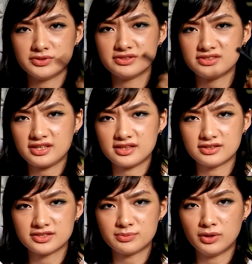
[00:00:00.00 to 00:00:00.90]
Sorry, the
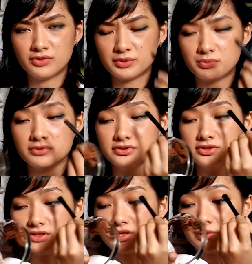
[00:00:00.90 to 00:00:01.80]

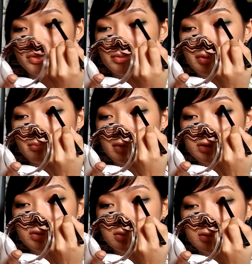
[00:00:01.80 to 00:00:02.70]
smell of the bronzer just
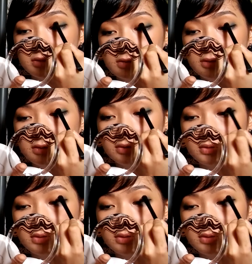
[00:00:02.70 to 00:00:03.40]
hit me as a bit much.